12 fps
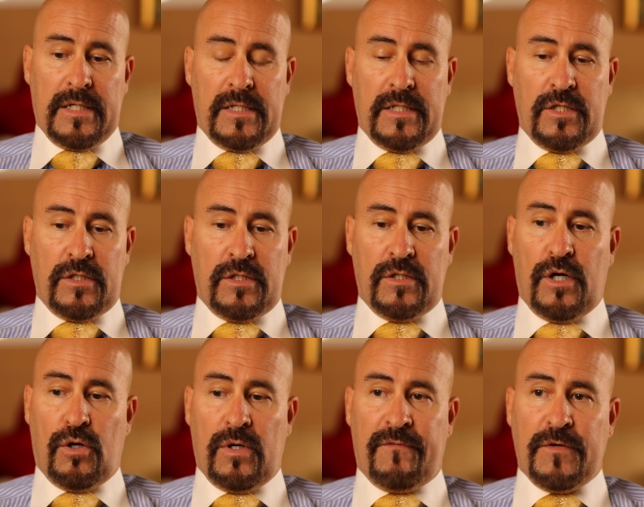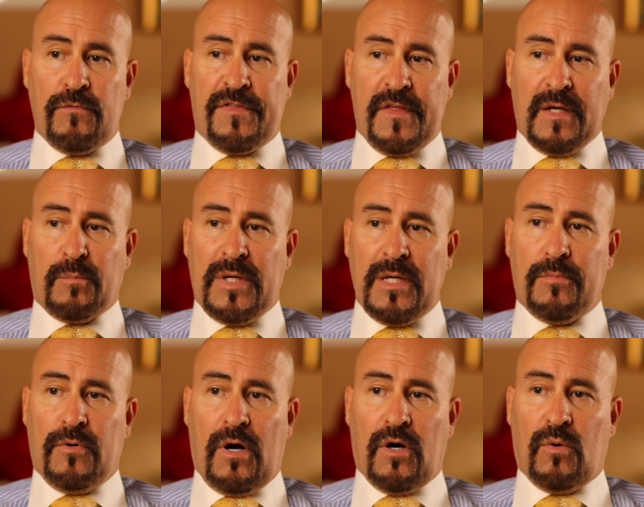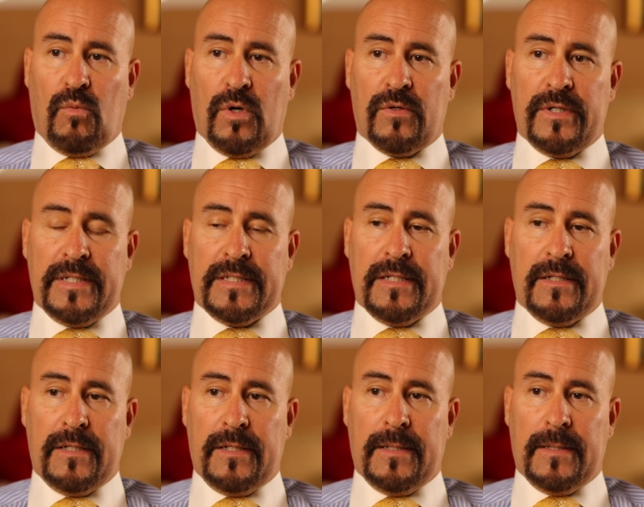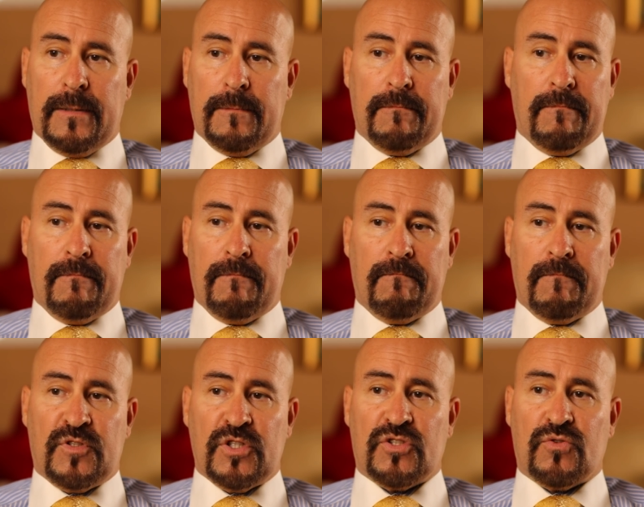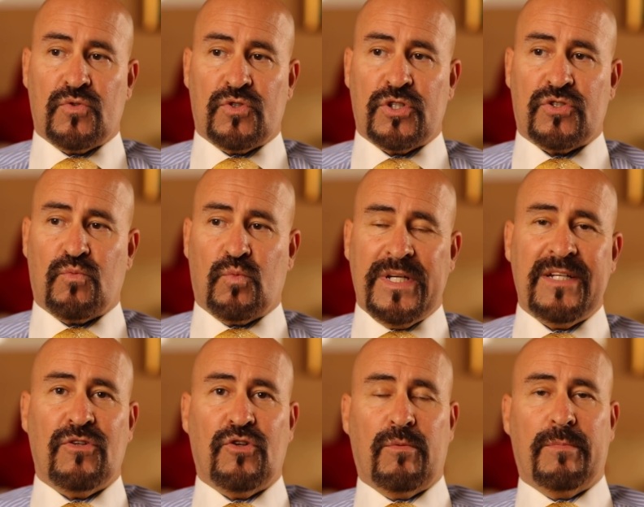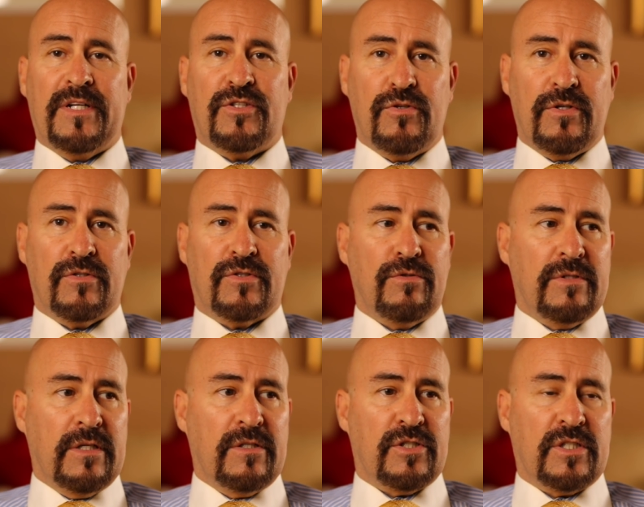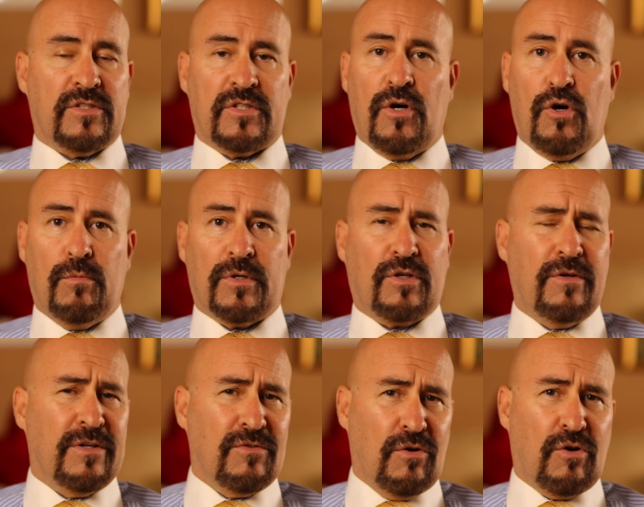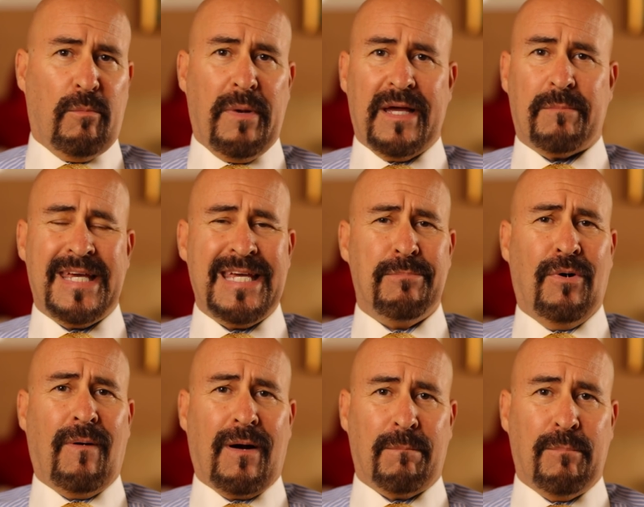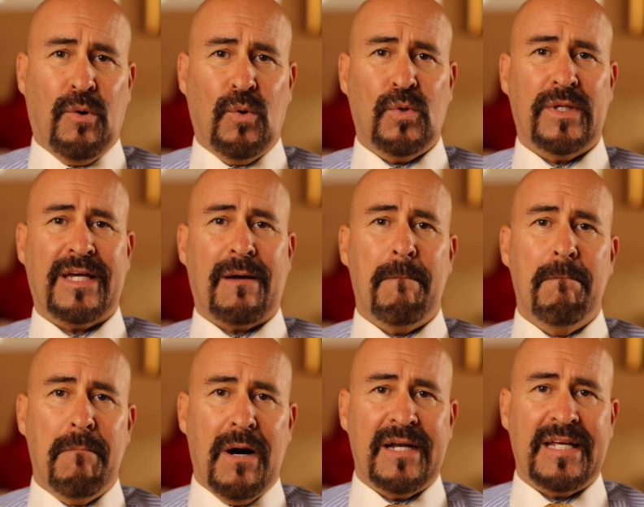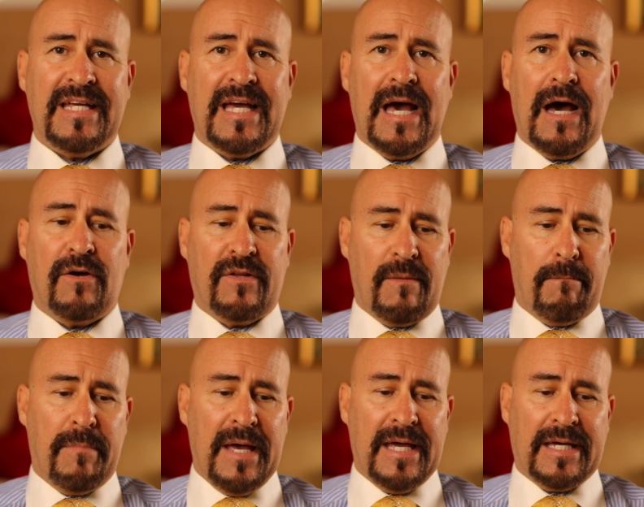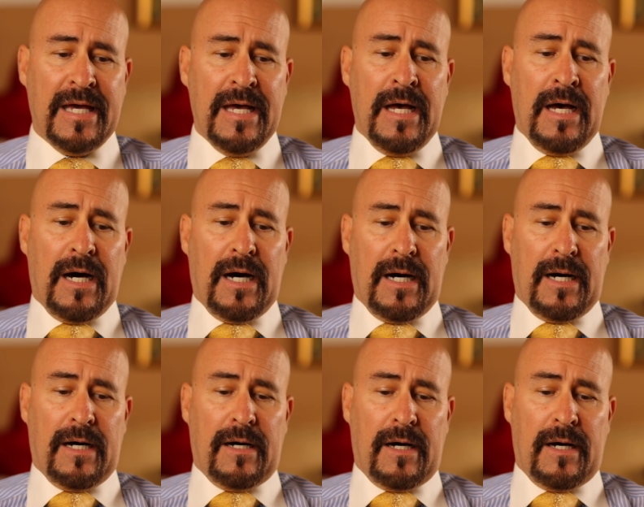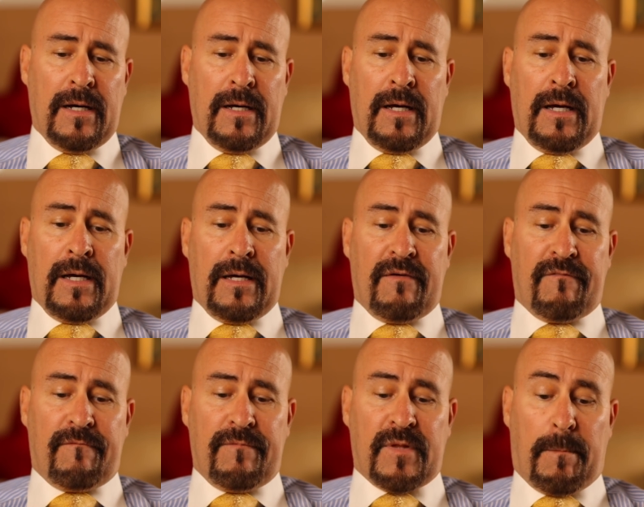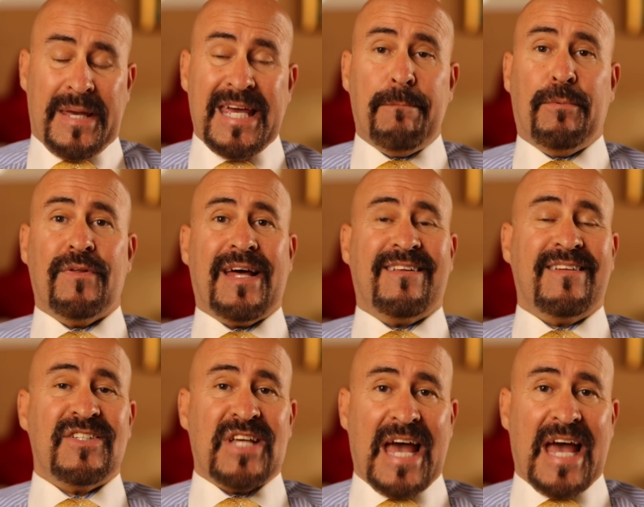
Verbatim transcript: You know, if you think people aren't worried, um, just just read a little bit, do your due diligence and homework, go to your local bank. People are pulling money out of the bank. Uh, the people that at least